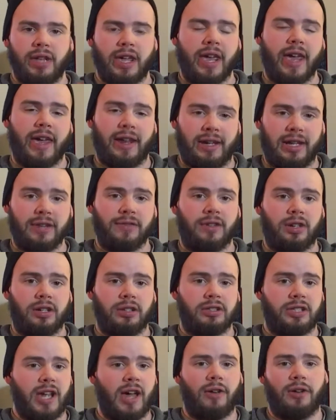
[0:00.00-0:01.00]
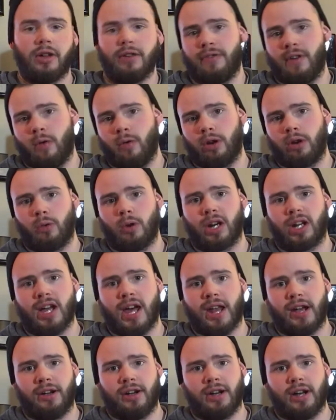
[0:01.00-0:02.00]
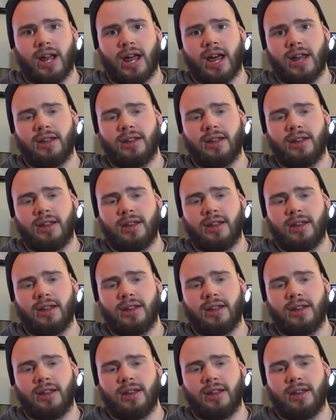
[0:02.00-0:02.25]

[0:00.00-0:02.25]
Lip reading: and even tell you if I want to work on it or not.